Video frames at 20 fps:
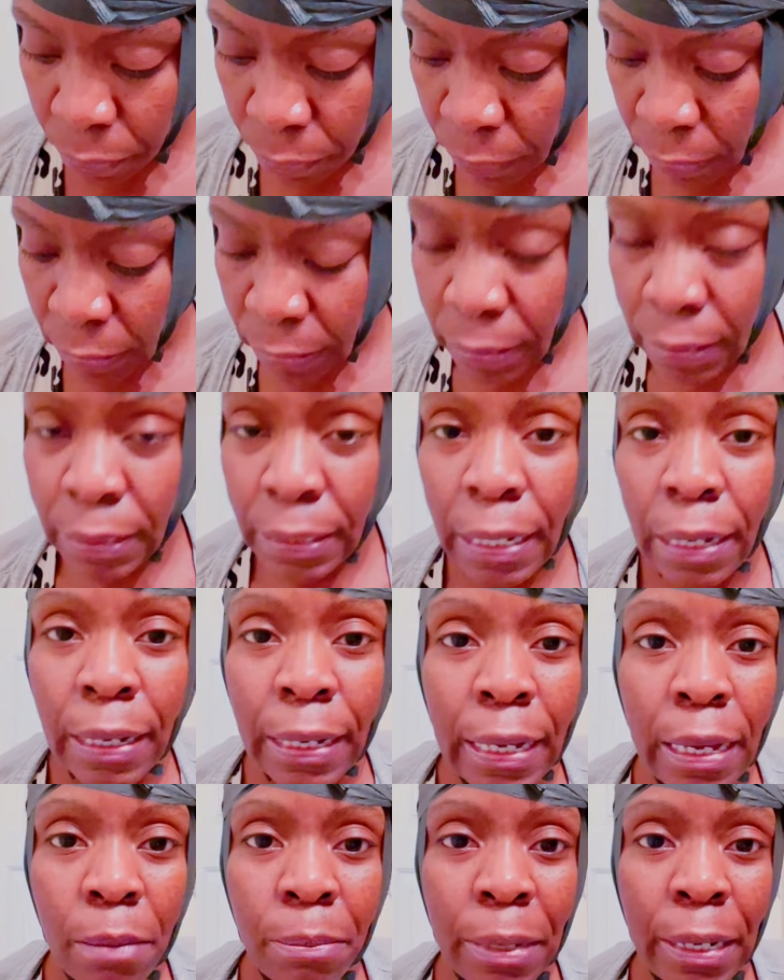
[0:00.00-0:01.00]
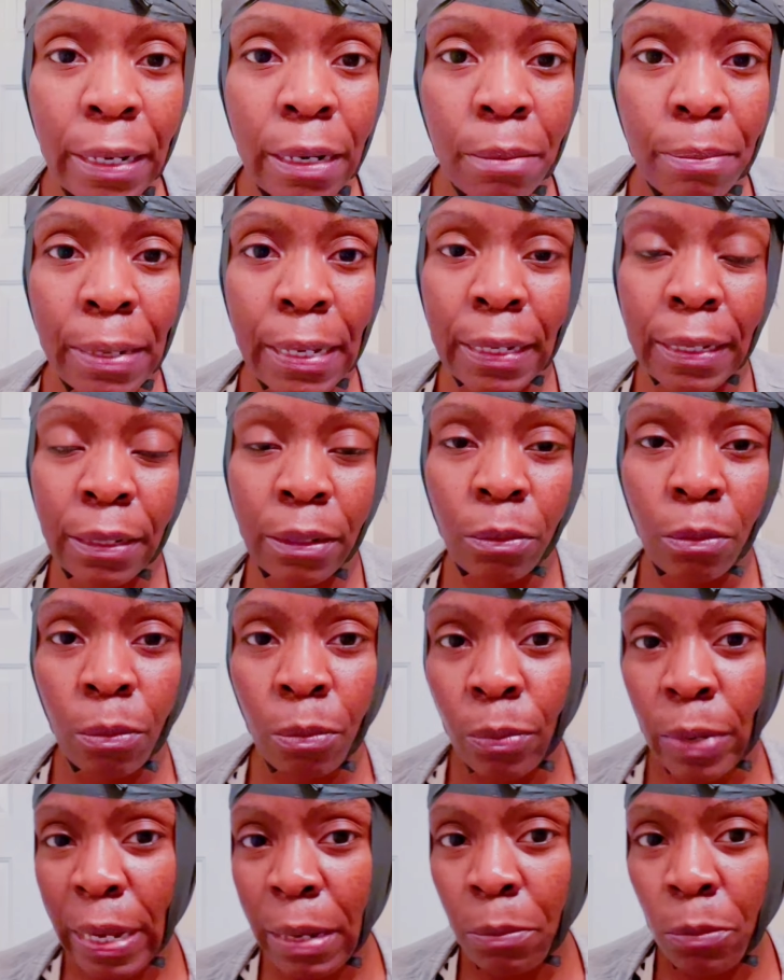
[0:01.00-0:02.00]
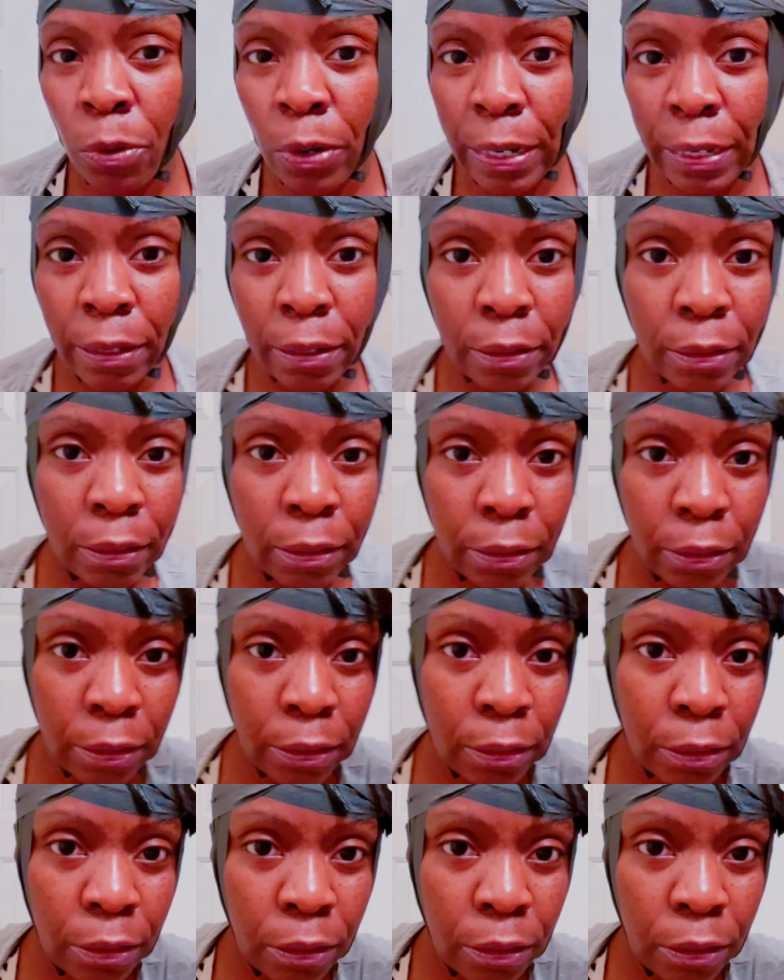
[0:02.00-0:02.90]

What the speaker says: This is how I got my hair back in way more healthier,